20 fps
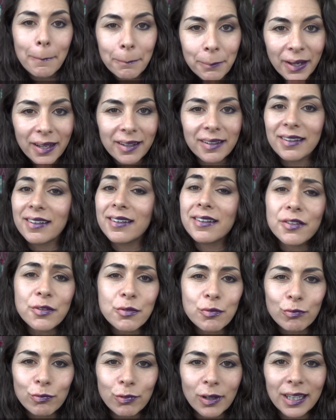but it
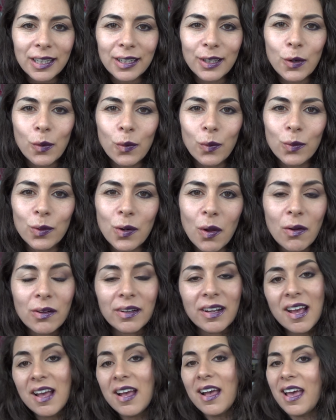has really caught
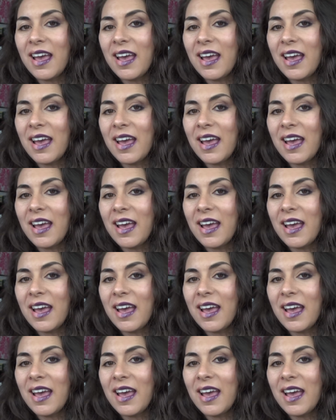on.